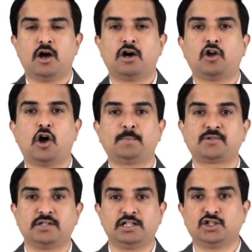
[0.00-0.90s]
or
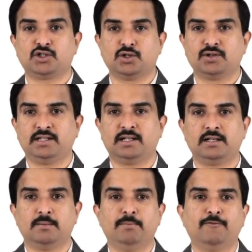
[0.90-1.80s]
optional tutorial
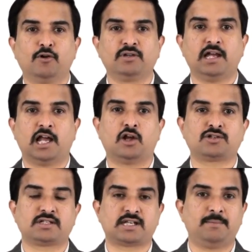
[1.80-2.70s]
before the
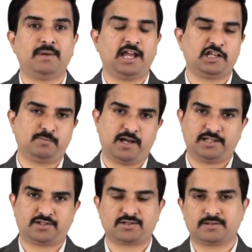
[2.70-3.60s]
allotted time
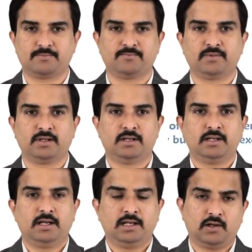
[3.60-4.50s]
expires.
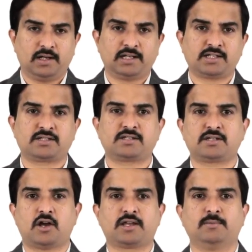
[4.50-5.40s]
Now let us
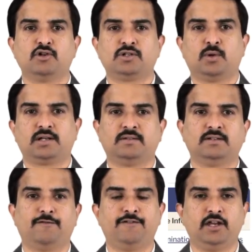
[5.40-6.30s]
talk about what is
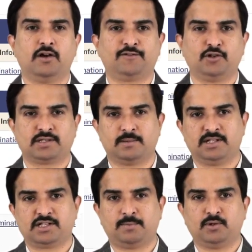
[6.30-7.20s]
the fee of
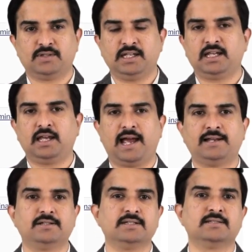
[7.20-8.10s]
USMLE Step 2 CK,
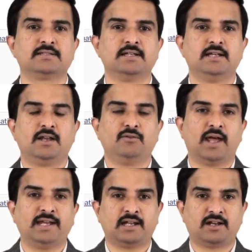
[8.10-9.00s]
and it is
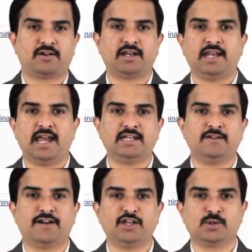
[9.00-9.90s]

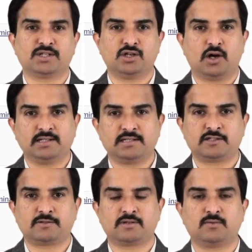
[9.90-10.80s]

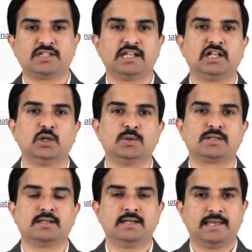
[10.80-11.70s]
$985 which
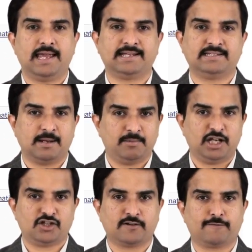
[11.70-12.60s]
includes
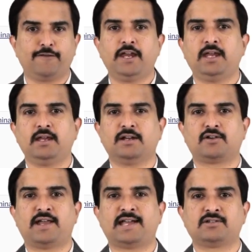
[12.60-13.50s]
examination fee,
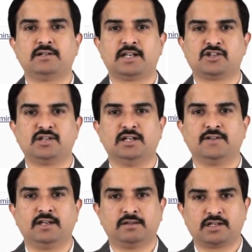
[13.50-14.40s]
international test
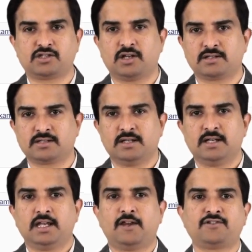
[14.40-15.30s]
delivery surcharge
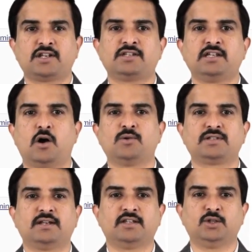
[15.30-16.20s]
if testing
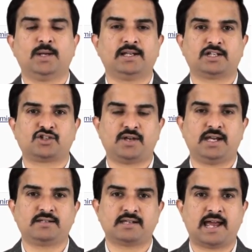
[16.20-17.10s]
outside the United
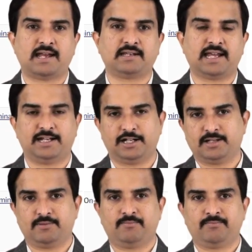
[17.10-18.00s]
States and
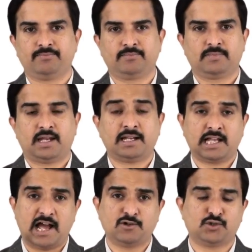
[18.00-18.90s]
Canada. And
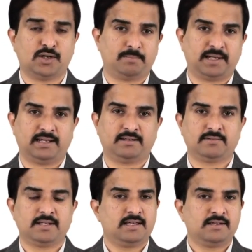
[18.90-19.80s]
how to apply?
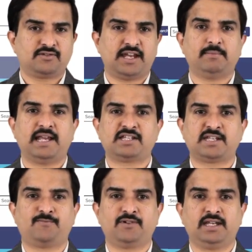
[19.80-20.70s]
Same like
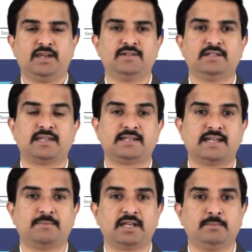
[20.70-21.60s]
Step 1, even this
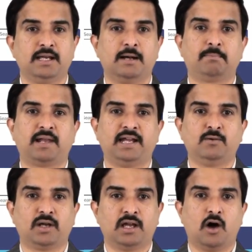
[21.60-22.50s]
exam can be
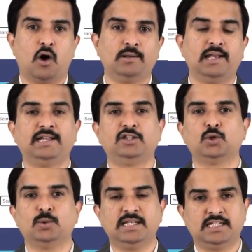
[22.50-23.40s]
applied via online
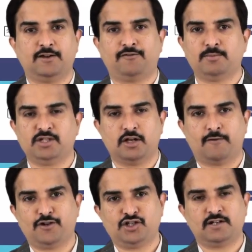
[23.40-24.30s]
through ECFMG
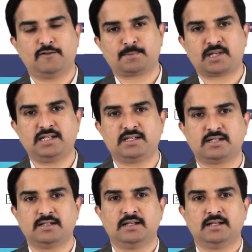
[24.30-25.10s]
official website.